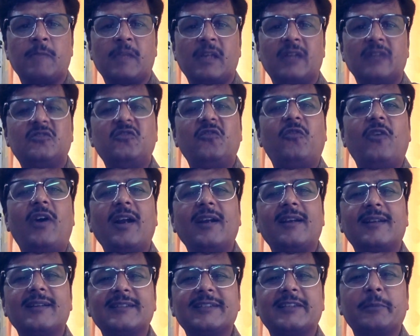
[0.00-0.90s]
So
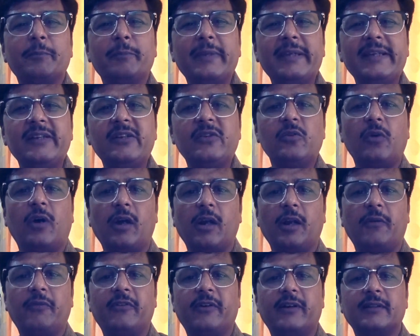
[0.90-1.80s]
what does it mean to all
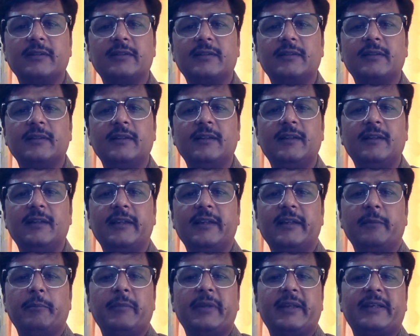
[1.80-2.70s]
of us
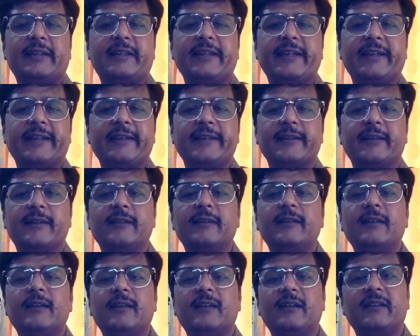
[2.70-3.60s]
in mid-career?
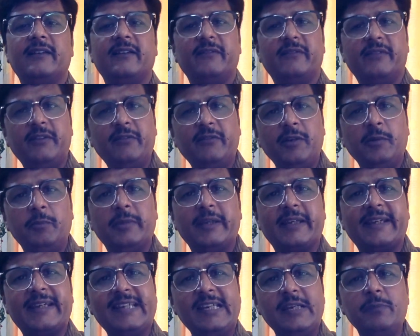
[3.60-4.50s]
We will
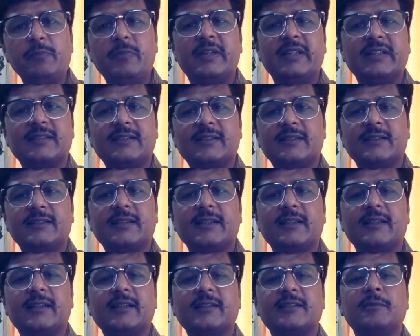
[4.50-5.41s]
keep
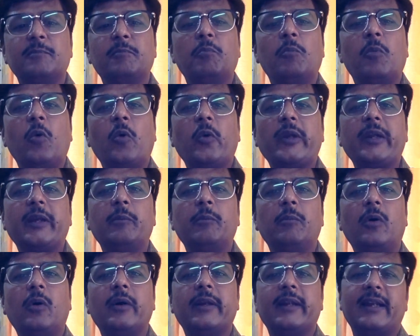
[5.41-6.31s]
discussing this more and
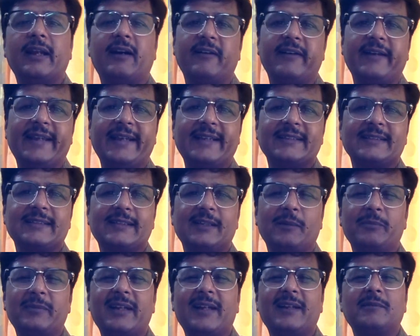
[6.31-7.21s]
more in our next
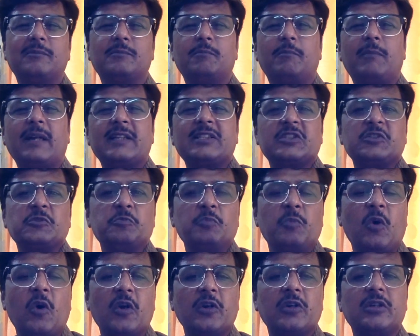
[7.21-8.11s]
club. There is much
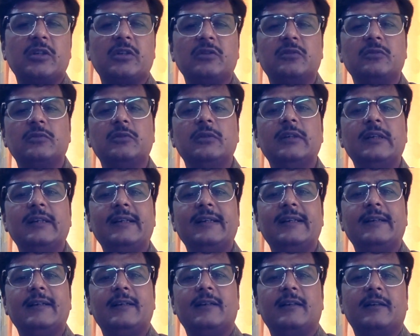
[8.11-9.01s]
more to
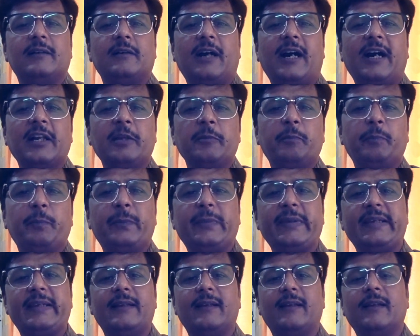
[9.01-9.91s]

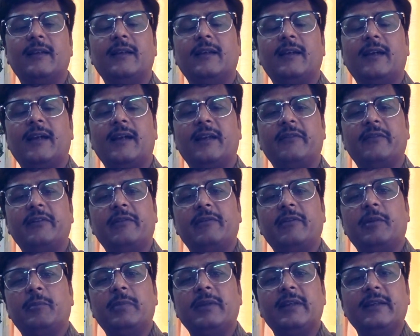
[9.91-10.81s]
unpeel, and we
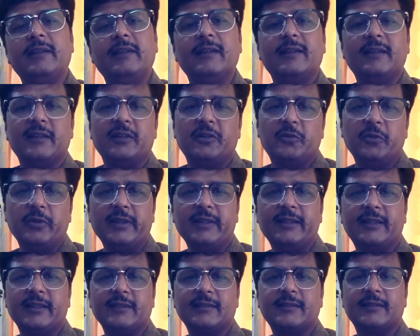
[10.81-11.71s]
will be
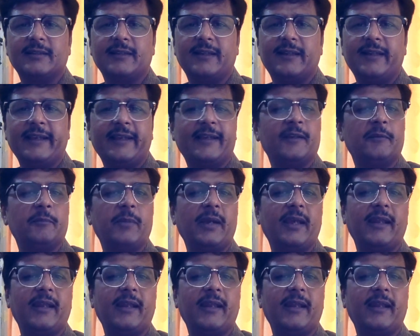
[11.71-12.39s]
doing this layer by